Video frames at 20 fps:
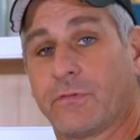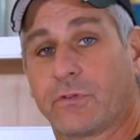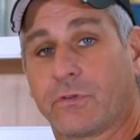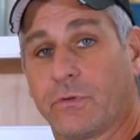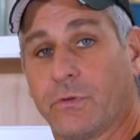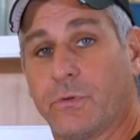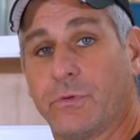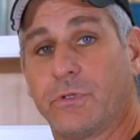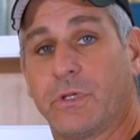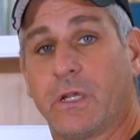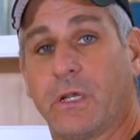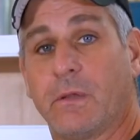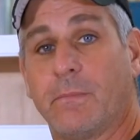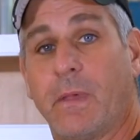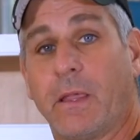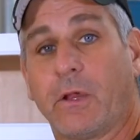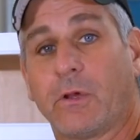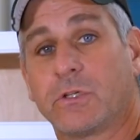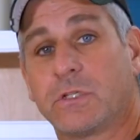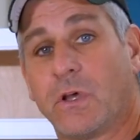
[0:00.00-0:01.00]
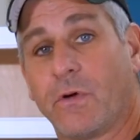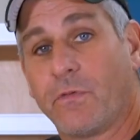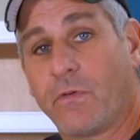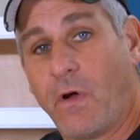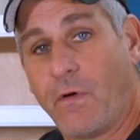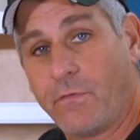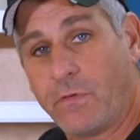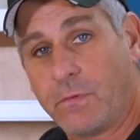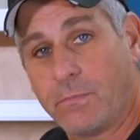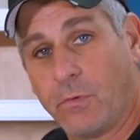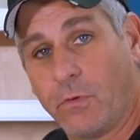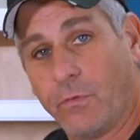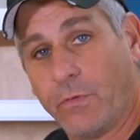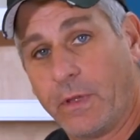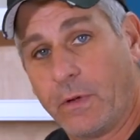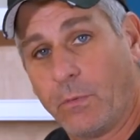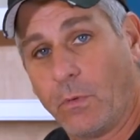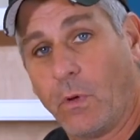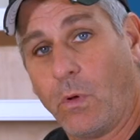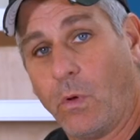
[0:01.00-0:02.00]
screws in to make yourself comfortable
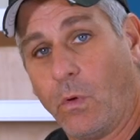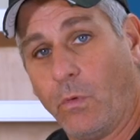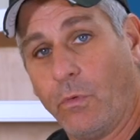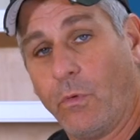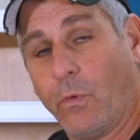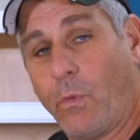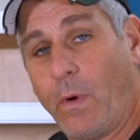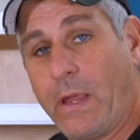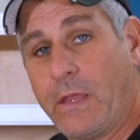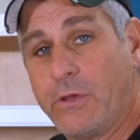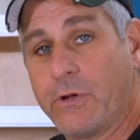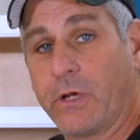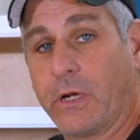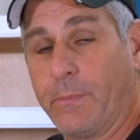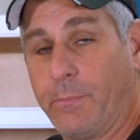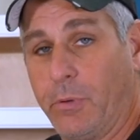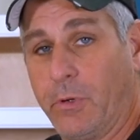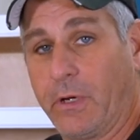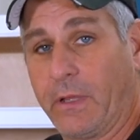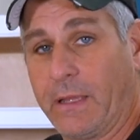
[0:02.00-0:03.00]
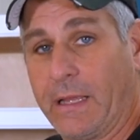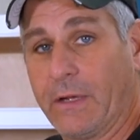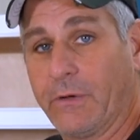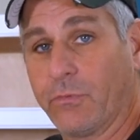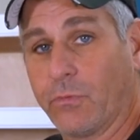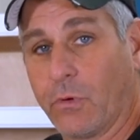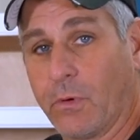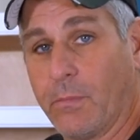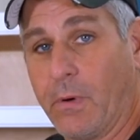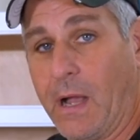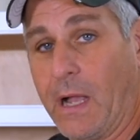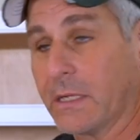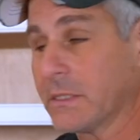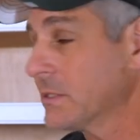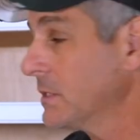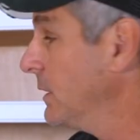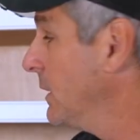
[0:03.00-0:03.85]
that it will hold the weight you're going to put in that drawer box.